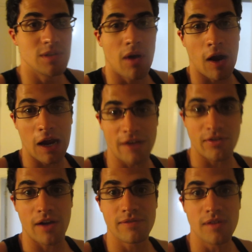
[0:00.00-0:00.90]
tomorrow I have
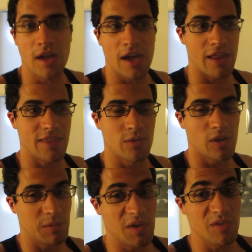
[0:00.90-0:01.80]
off, and I think we're
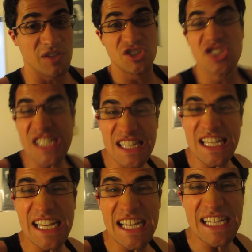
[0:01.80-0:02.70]
gonna be going to
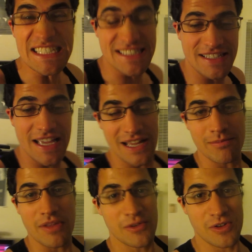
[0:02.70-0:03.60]
Chili's
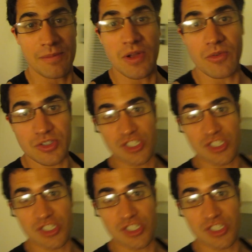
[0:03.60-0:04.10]
again, but I think we're gonna be going to